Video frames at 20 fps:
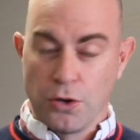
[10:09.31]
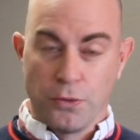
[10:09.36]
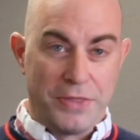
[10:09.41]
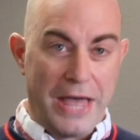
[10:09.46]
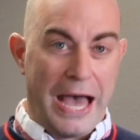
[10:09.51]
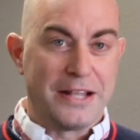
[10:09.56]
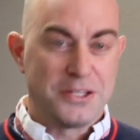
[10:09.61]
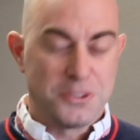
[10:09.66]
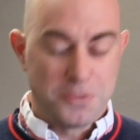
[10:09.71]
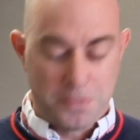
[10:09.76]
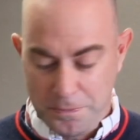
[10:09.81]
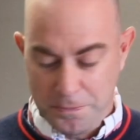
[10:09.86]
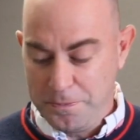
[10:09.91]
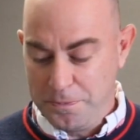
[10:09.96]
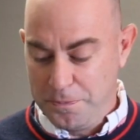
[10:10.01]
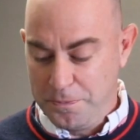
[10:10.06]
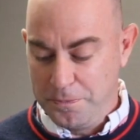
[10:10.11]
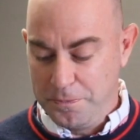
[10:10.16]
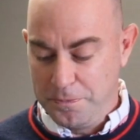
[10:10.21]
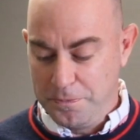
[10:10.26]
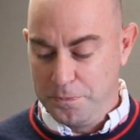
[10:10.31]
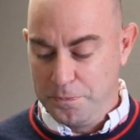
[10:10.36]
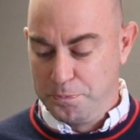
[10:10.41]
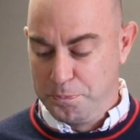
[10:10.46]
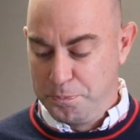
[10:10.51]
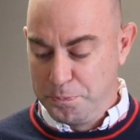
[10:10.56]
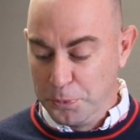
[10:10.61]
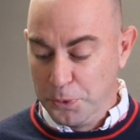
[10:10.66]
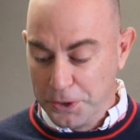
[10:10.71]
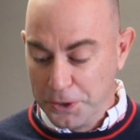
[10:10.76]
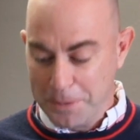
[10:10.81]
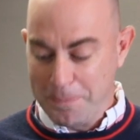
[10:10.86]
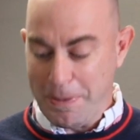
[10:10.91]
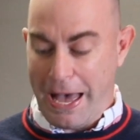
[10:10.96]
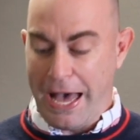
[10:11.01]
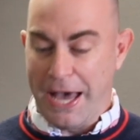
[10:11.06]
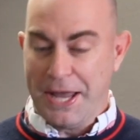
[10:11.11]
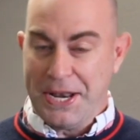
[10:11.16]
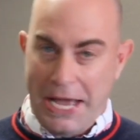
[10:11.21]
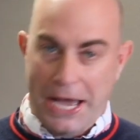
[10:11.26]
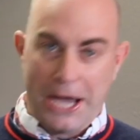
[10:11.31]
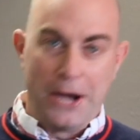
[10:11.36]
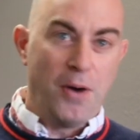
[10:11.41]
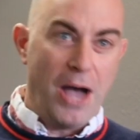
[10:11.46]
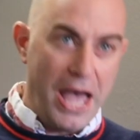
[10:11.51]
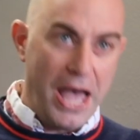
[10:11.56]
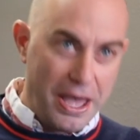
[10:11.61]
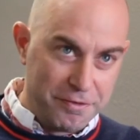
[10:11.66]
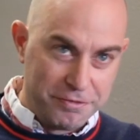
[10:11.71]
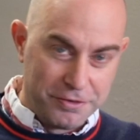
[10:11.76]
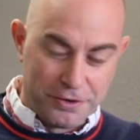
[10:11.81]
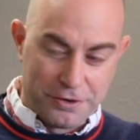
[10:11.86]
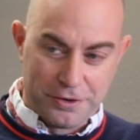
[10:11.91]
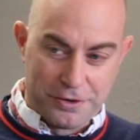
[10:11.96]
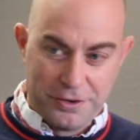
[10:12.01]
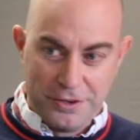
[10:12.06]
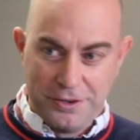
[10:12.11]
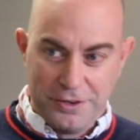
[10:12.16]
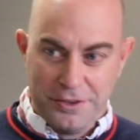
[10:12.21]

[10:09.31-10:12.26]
that's really bad. However,